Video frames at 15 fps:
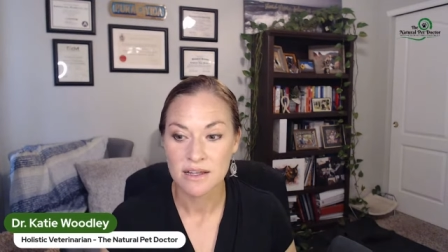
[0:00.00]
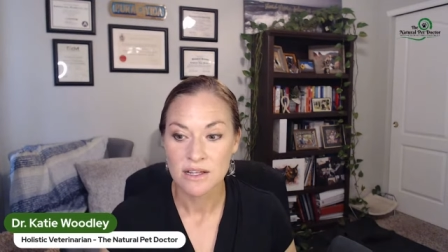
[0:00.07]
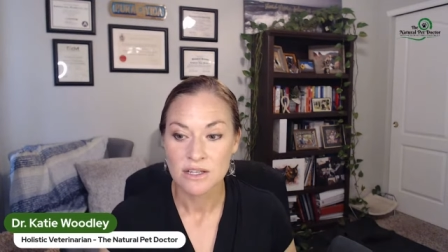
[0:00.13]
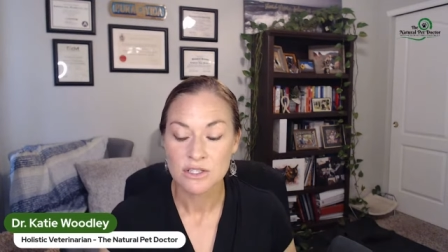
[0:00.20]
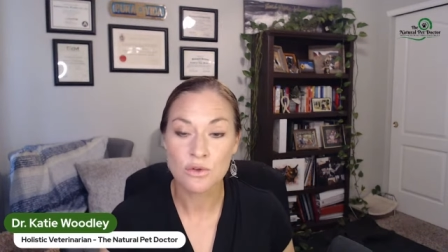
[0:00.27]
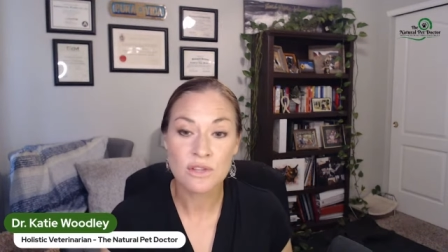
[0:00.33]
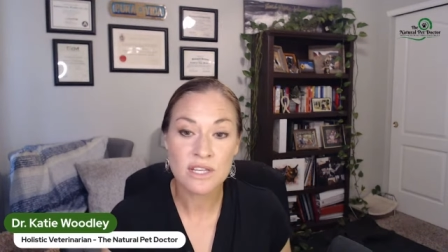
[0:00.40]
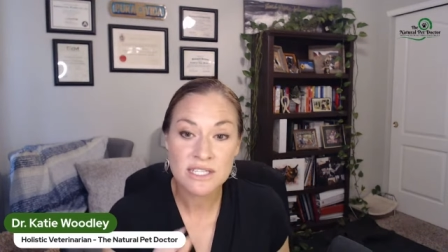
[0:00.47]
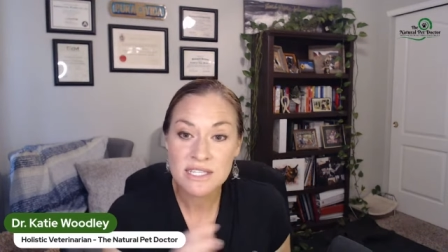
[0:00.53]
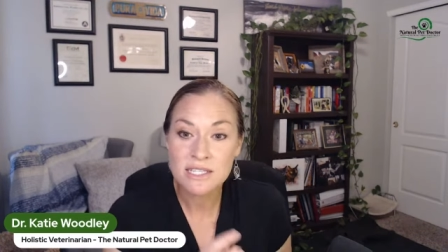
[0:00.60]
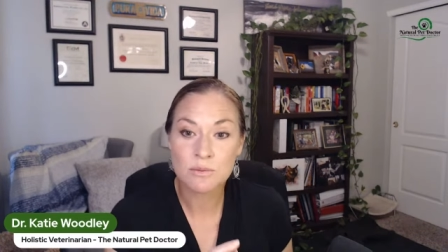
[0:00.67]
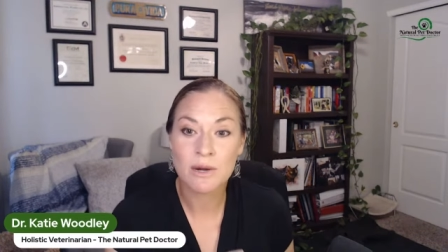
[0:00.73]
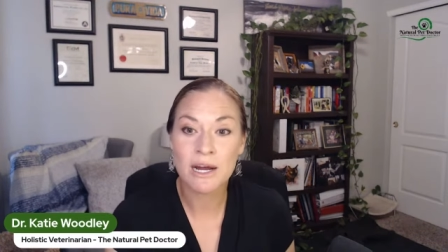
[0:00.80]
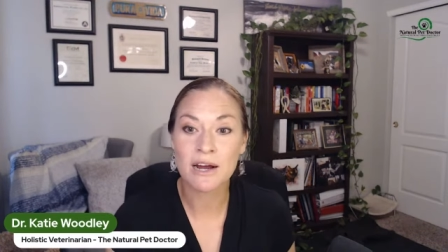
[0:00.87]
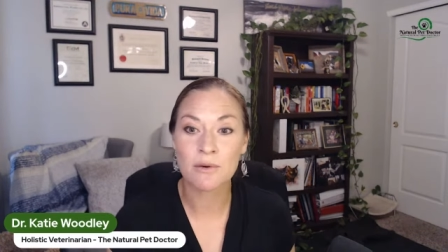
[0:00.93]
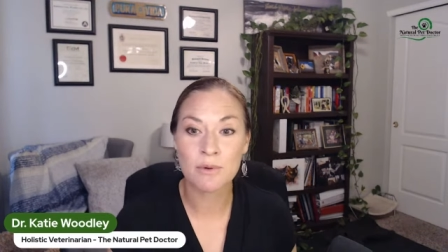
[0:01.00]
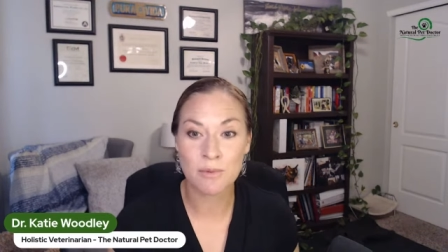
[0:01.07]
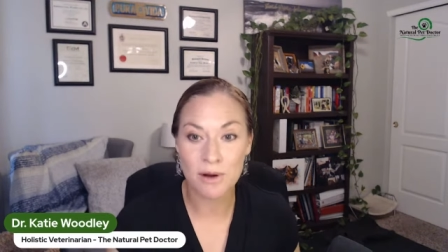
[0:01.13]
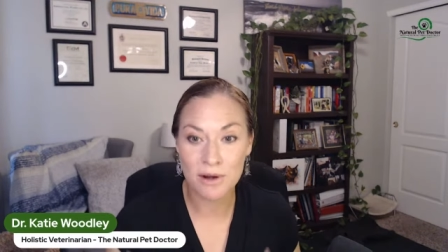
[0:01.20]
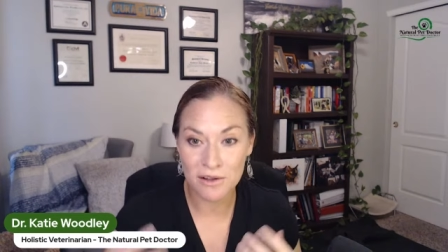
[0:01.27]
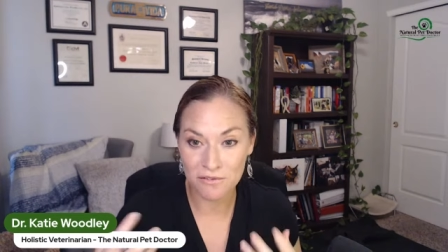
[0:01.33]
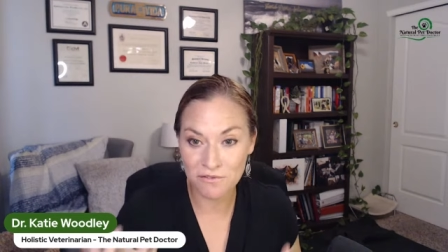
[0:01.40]
So this is where we
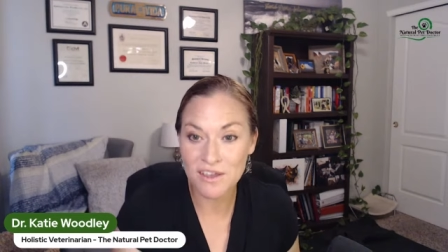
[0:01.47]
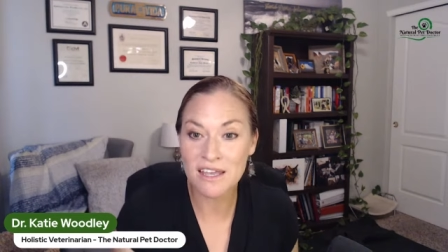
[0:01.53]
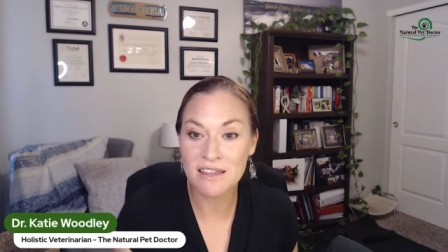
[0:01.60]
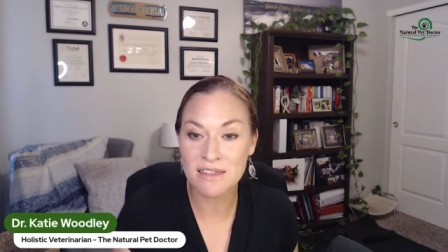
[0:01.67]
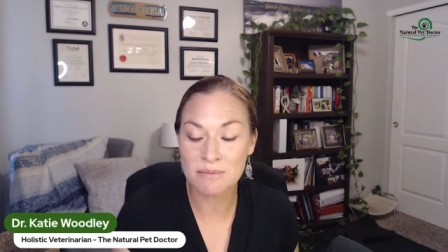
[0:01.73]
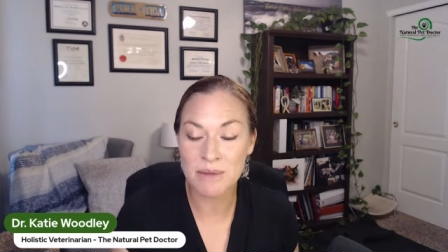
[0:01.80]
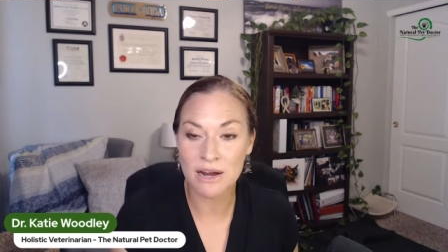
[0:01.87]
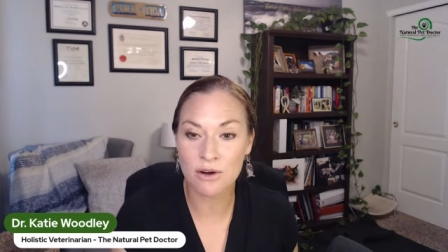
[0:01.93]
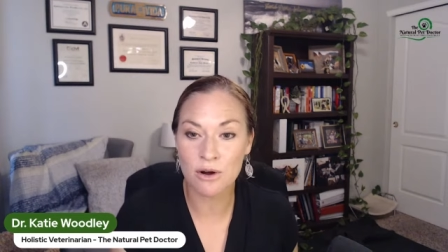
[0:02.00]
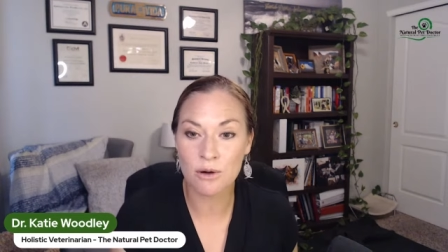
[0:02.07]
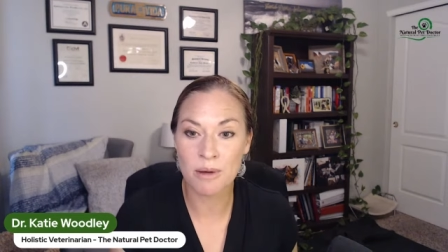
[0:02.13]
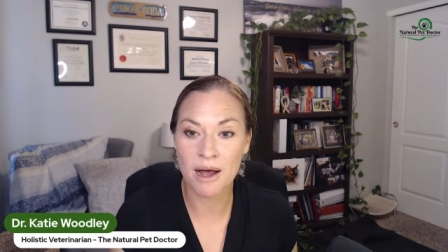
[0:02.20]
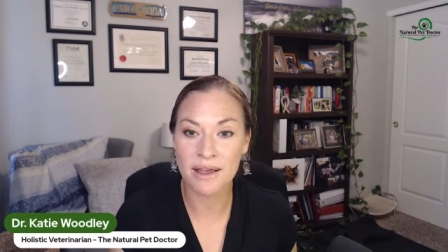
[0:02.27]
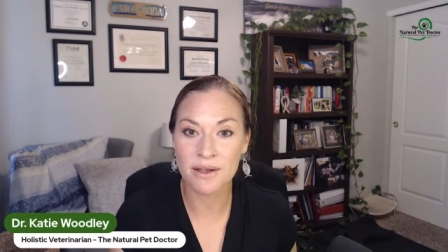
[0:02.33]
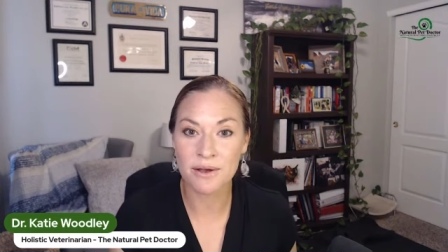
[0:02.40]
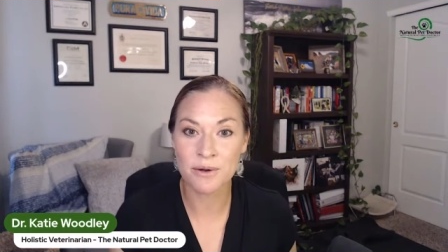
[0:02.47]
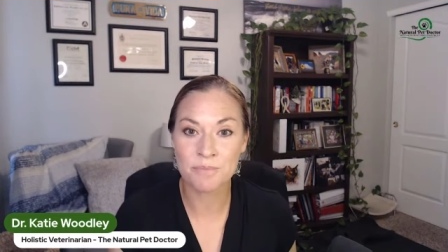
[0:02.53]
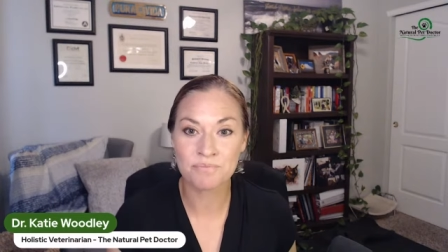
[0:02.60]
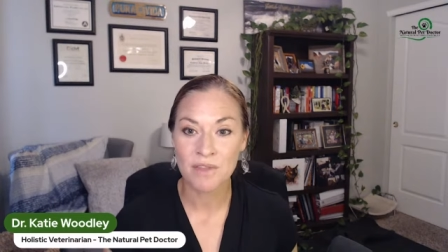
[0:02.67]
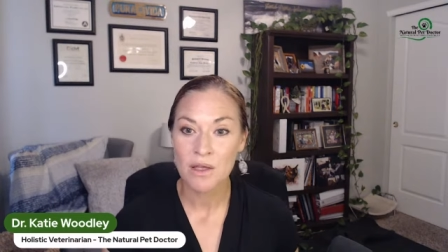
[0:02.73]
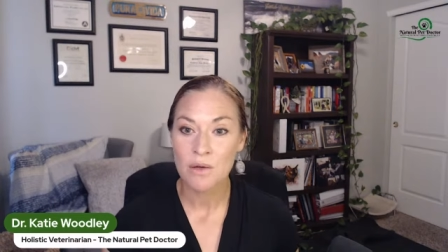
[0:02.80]
want to feed the microbiome.